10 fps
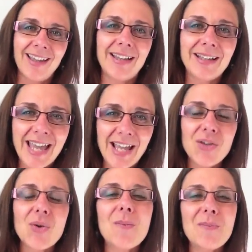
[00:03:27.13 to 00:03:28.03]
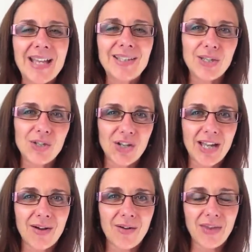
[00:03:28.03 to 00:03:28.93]
and getting your message
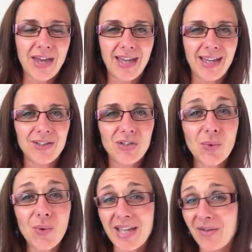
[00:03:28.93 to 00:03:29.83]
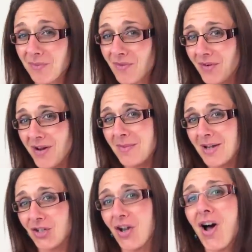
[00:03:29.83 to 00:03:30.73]
out there and talking from a very
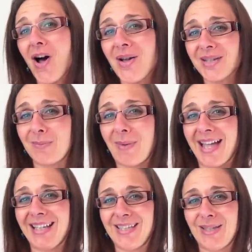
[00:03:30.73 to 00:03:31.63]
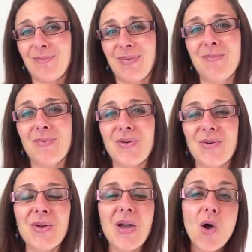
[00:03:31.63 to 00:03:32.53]
much a heart space to the people who